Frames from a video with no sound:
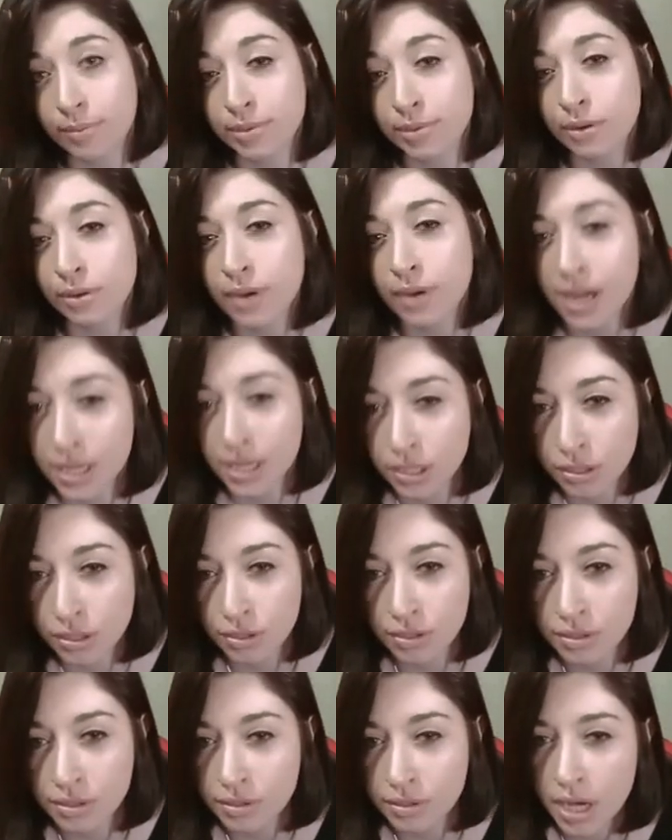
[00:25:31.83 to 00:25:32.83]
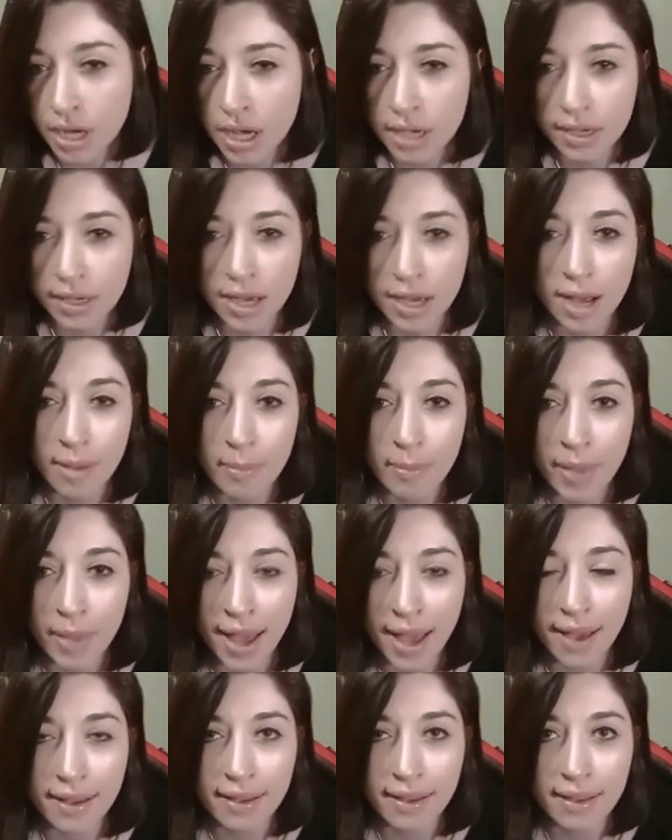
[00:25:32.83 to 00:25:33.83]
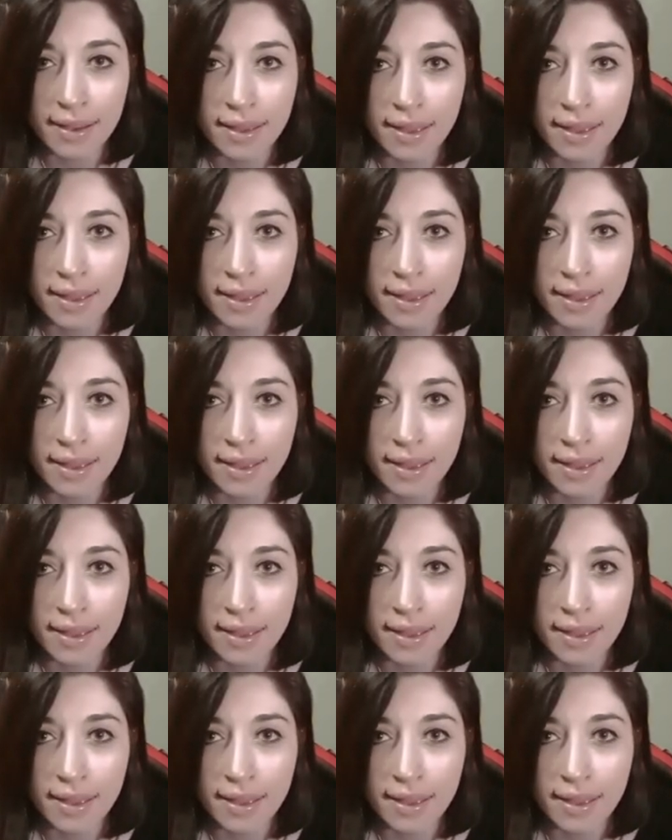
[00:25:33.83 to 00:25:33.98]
So I do cut back